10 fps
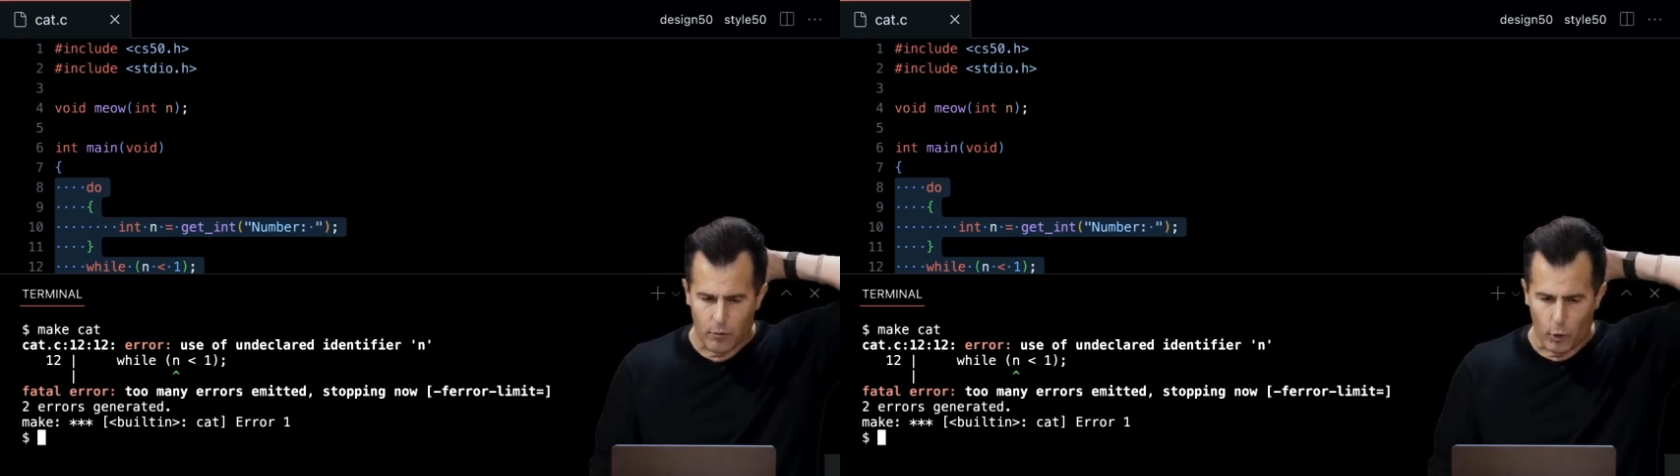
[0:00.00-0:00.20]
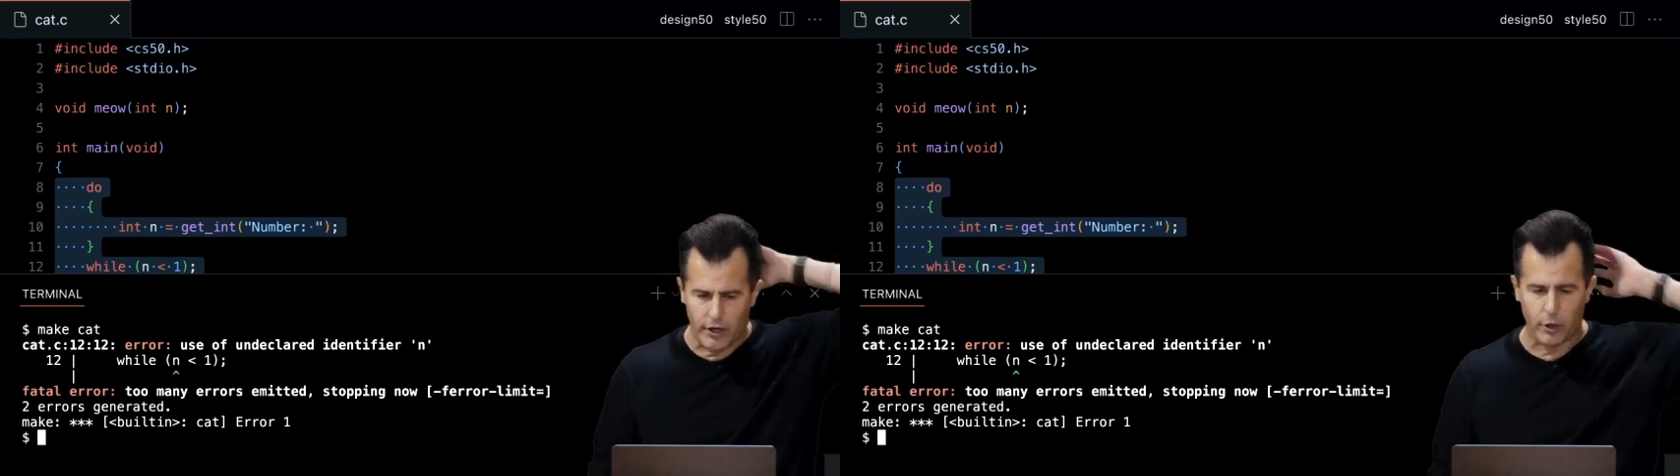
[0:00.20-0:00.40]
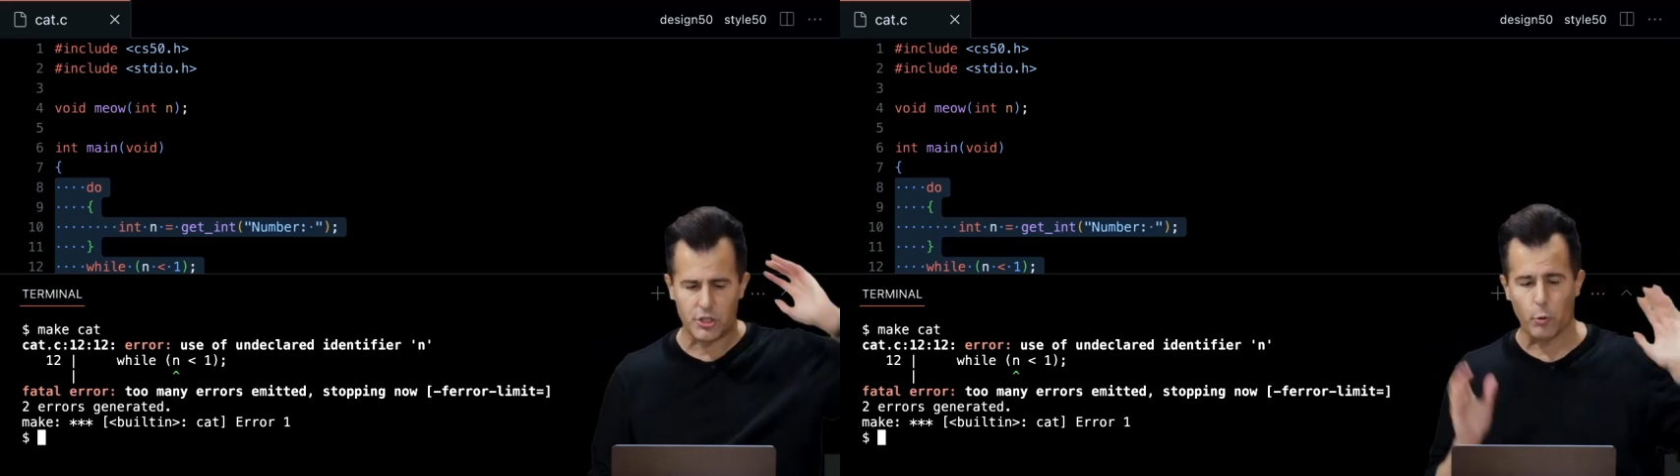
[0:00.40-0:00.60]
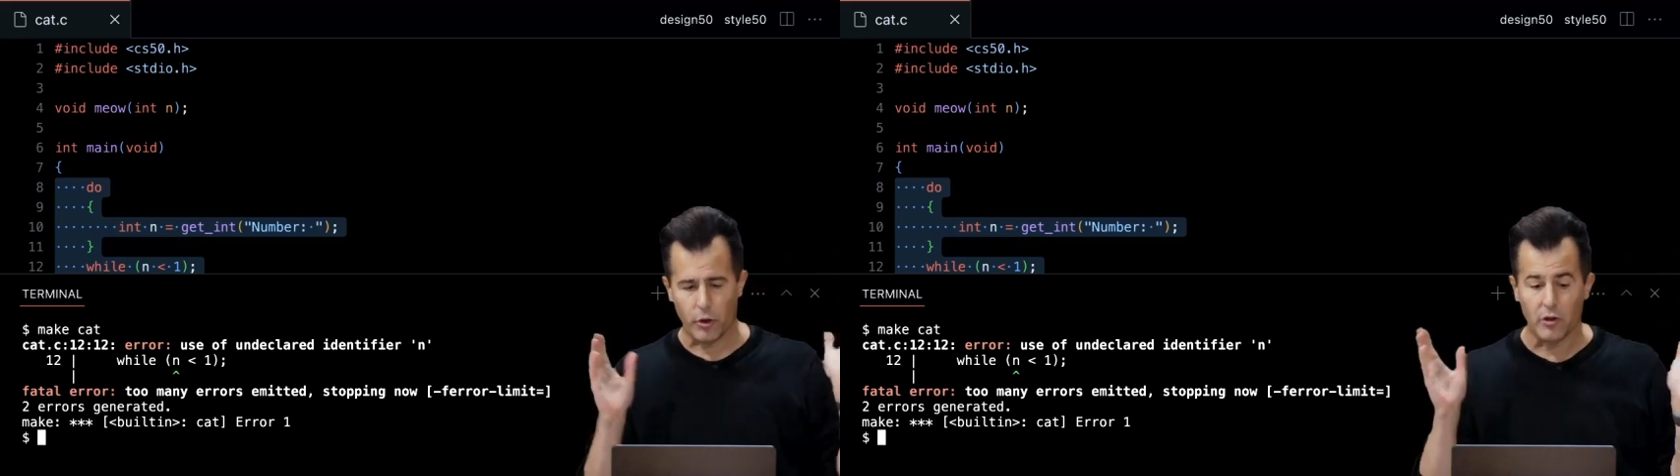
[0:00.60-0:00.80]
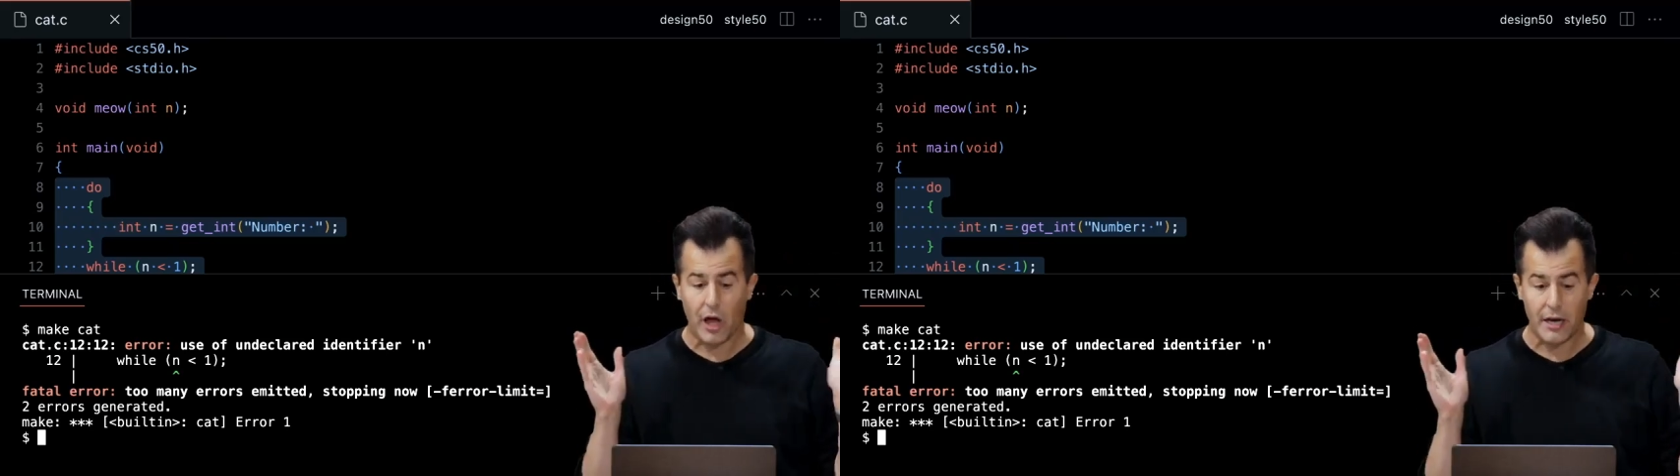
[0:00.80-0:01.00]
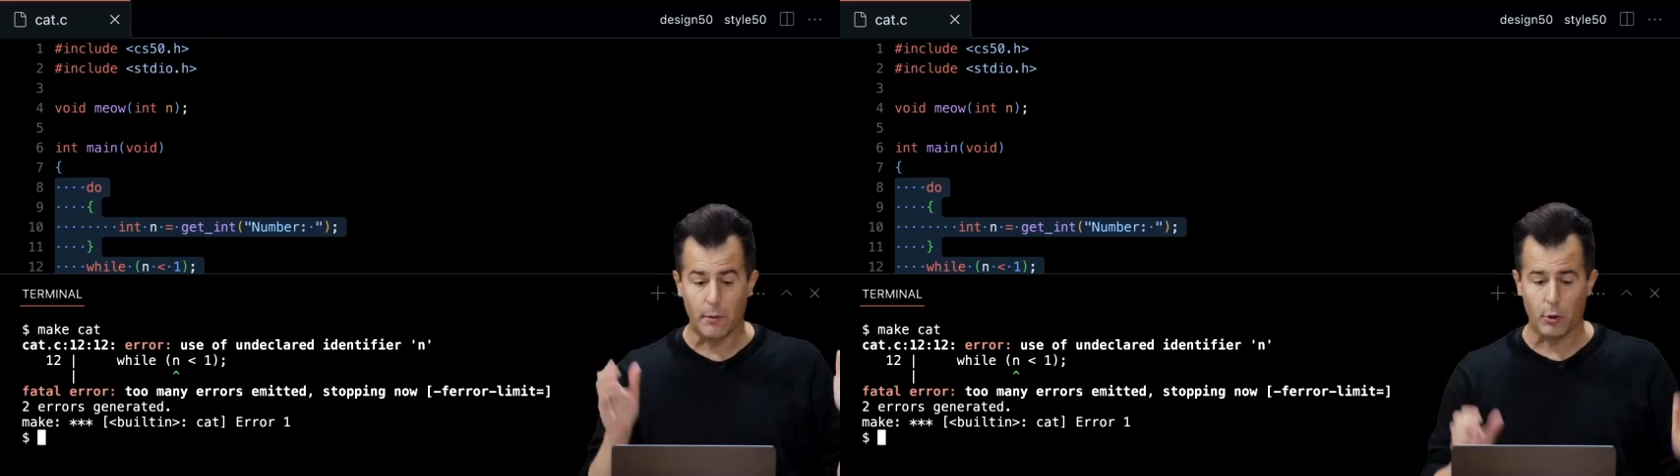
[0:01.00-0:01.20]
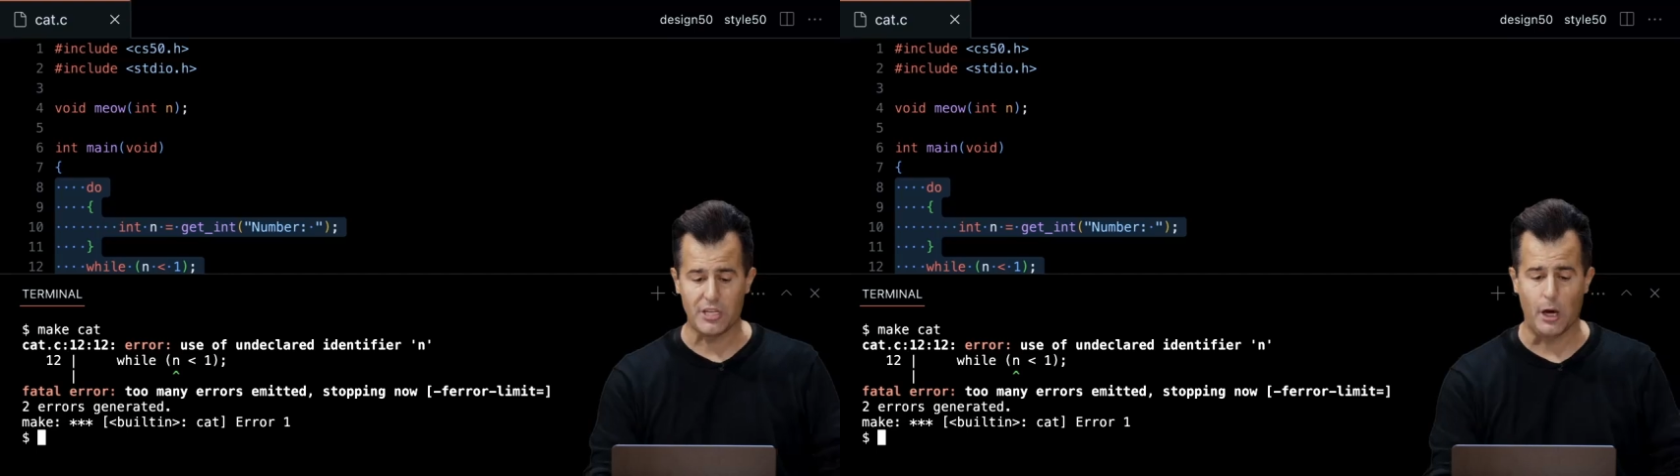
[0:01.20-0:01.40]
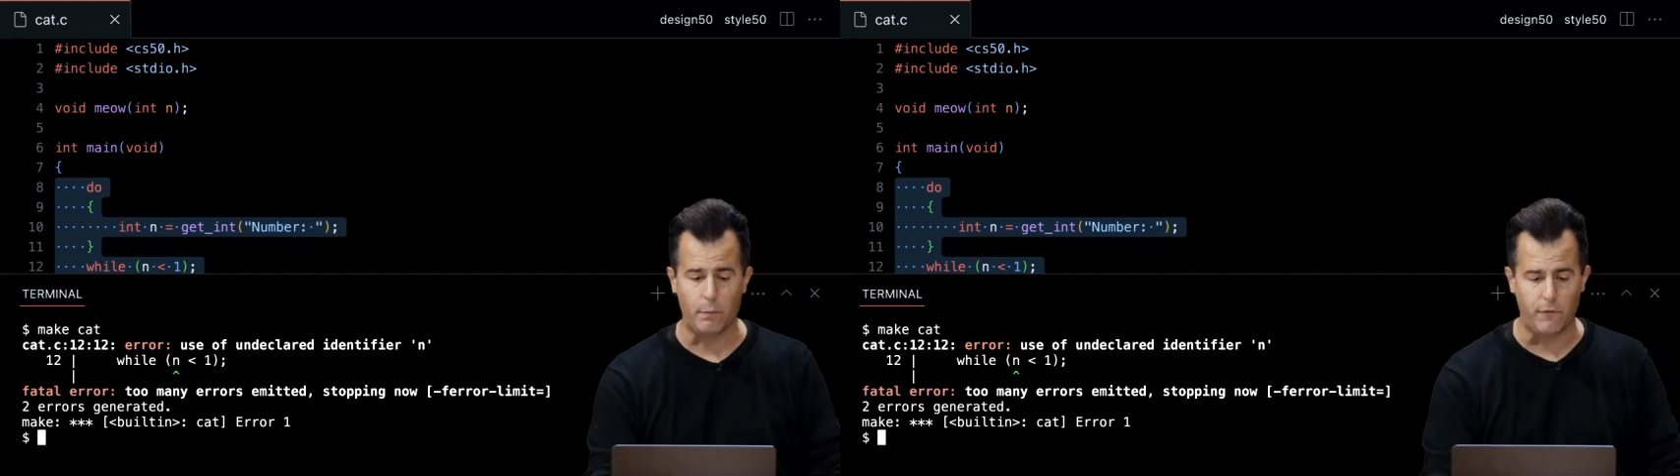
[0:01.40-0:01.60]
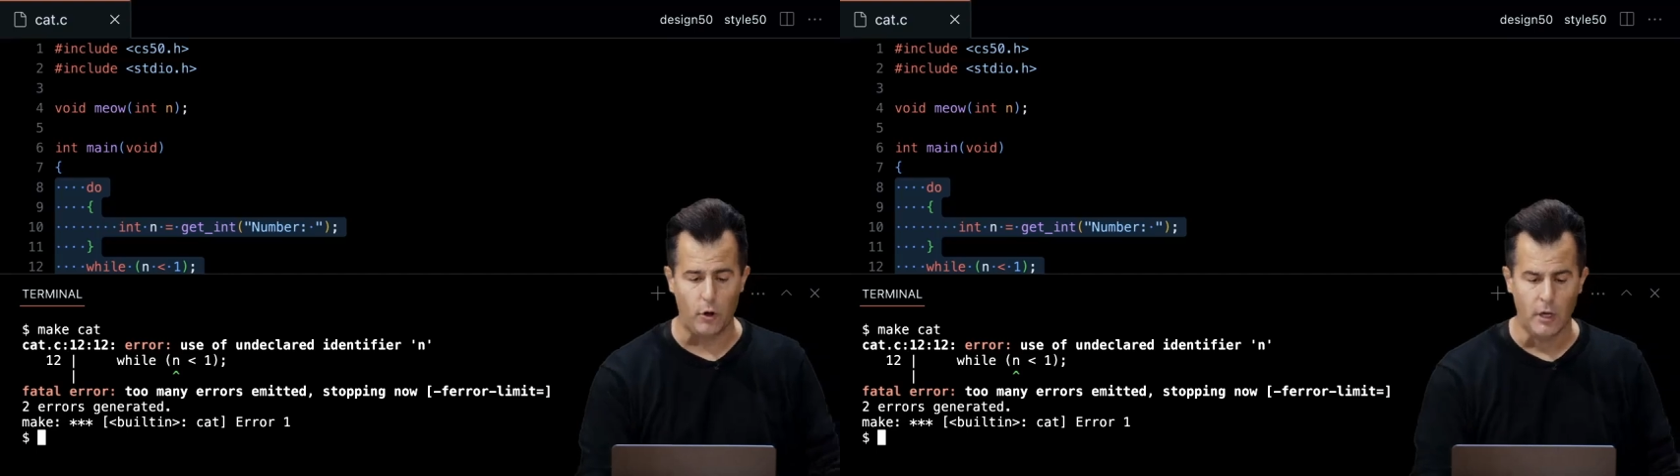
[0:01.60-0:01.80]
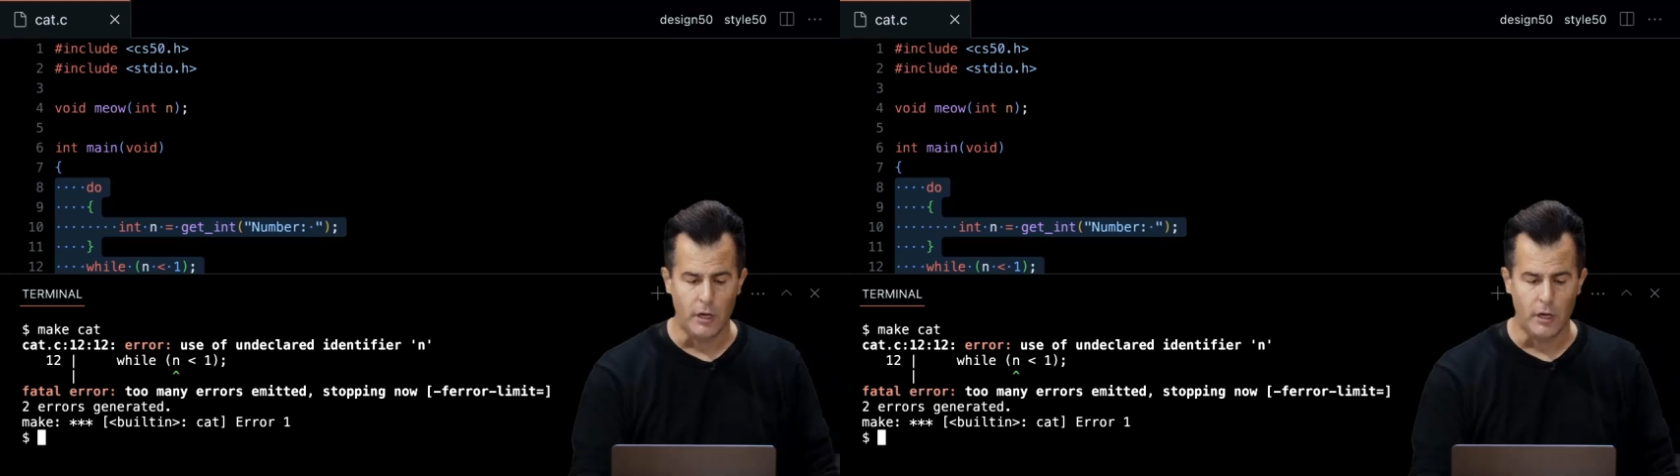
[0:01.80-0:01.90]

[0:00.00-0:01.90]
Well, here's where the line number is helpful.